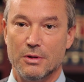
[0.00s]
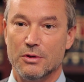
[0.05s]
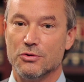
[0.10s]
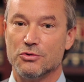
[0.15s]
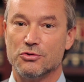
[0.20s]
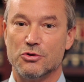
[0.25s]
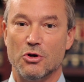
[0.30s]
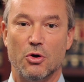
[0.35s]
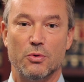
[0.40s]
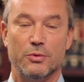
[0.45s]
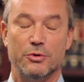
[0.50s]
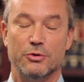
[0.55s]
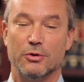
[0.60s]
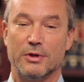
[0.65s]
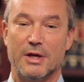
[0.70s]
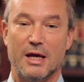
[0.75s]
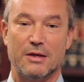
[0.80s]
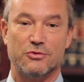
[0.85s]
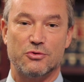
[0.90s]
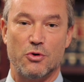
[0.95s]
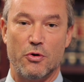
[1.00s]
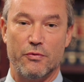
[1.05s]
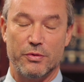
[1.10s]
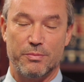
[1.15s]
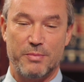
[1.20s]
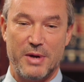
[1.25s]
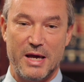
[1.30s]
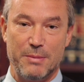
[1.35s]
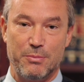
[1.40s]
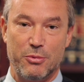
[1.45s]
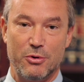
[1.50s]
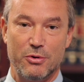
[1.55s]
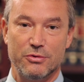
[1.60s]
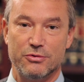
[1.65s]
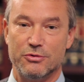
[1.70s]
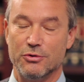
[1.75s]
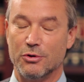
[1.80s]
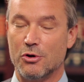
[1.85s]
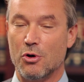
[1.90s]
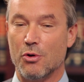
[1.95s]
So you'll get served with
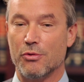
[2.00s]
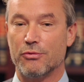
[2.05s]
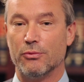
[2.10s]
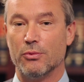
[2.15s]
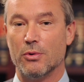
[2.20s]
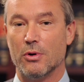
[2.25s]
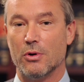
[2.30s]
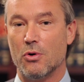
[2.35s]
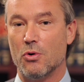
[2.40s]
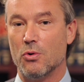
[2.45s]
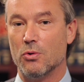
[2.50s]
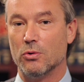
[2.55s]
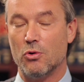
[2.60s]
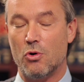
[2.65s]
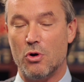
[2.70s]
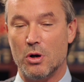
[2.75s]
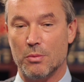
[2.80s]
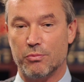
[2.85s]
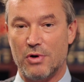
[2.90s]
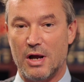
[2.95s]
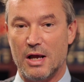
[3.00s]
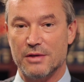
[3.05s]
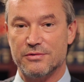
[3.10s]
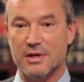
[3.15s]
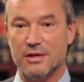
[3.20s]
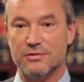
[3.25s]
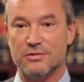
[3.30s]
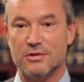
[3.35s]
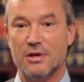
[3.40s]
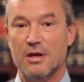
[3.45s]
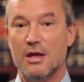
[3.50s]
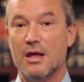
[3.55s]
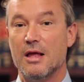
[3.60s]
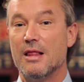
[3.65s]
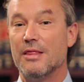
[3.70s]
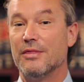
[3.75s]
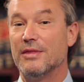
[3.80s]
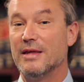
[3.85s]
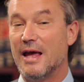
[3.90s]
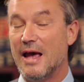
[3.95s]
papers, you'll go through a whole long process.
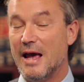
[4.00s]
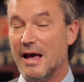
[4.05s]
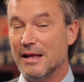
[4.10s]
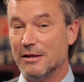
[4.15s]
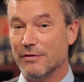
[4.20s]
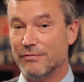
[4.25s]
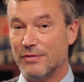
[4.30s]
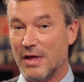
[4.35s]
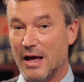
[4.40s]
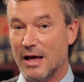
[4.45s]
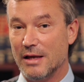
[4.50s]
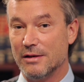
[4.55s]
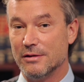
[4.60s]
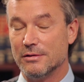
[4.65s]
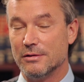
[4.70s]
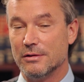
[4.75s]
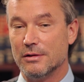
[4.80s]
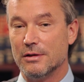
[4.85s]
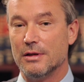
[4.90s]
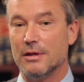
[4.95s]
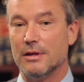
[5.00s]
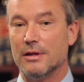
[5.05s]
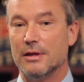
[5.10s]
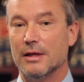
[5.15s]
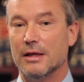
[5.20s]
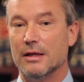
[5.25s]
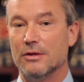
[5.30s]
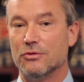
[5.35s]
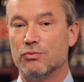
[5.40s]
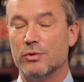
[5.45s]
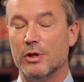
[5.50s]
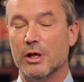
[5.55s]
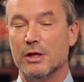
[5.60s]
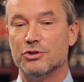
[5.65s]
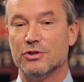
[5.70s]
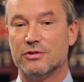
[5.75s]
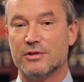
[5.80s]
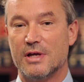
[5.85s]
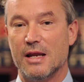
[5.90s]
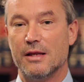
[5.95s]
The end of that is really
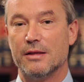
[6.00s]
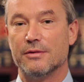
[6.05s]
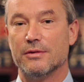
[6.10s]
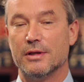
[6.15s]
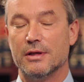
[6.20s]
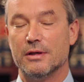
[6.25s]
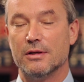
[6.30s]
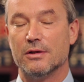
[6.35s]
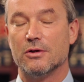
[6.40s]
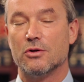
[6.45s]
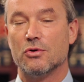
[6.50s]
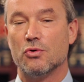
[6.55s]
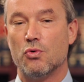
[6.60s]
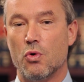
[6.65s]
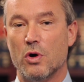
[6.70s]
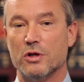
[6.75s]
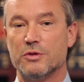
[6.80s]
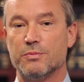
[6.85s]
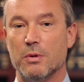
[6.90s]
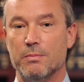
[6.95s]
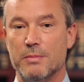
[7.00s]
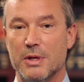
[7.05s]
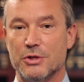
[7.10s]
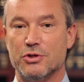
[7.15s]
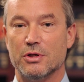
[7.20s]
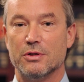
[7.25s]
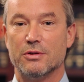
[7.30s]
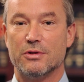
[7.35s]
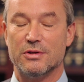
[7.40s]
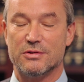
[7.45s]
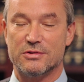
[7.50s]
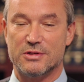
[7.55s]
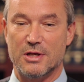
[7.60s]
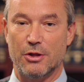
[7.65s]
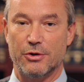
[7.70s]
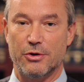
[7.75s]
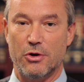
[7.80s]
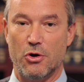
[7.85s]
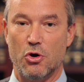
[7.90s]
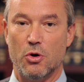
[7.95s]
just getting the court's permission to
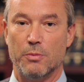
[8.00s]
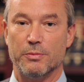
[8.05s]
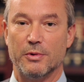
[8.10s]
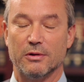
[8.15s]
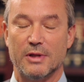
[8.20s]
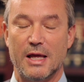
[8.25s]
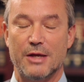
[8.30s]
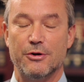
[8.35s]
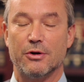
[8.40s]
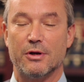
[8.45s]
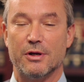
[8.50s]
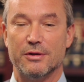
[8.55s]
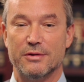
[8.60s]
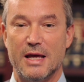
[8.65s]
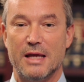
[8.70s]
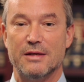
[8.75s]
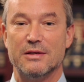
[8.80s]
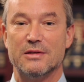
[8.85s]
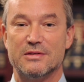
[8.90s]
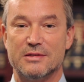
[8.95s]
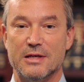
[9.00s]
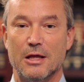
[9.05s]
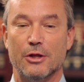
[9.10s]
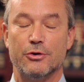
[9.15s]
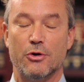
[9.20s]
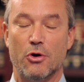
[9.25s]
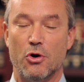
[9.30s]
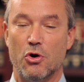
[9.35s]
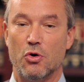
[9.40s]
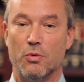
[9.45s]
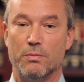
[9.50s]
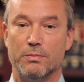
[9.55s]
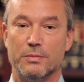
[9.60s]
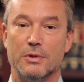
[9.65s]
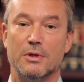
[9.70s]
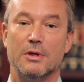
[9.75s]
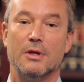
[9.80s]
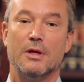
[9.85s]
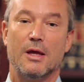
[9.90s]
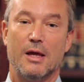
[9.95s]
sell your home. The lender can then sell your home
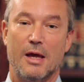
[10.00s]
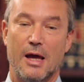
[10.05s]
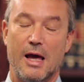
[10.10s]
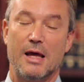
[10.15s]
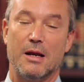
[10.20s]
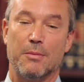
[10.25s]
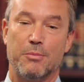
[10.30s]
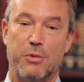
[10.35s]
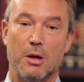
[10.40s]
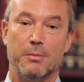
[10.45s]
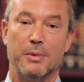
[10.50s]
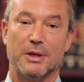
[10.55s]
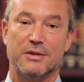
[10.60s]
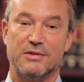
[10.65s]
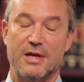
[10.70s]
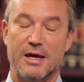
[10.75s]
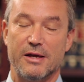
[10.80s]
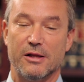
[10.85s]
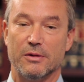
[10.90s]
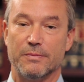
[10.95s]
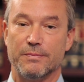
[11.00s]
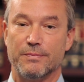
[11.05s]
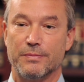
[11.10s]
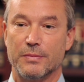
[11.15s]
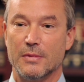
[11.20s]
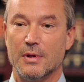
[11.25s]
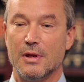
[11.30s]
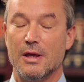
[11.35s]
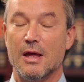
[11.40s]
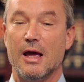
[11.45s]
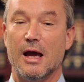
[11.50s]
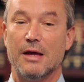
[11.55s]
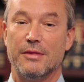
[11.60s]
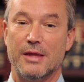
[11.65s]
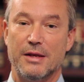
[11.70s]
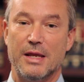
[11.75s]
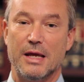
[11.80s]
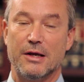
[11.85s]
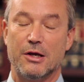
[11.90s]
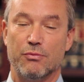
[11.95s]
at a public sale, and
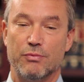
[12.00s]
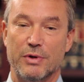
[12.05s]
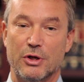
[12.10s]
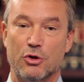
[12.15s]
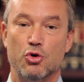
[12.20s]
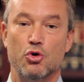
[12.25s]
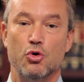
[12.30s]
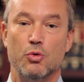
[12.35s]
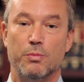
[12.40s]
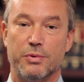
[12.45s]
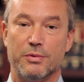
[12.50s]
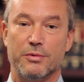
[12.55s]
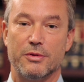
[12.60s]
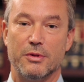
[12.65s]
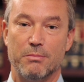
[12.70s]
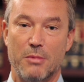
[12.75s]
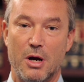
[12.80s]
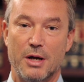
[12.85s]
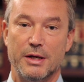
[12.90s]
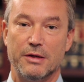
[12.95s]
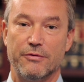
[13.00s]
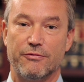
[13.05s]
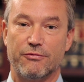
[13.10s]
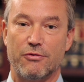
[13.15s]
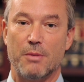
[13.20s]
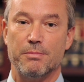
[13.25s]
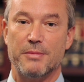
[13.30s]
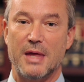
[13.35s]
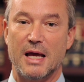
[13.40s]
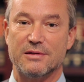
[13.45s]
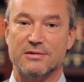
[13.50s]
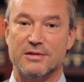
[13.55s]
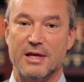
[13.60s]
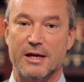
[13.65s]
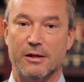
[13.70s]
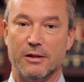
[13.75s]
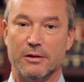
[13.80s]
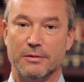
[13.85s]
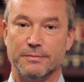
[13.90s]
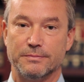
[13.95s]
then they can recoup the money from that
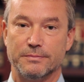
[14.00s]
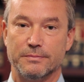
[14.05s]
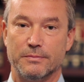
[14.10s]
sale.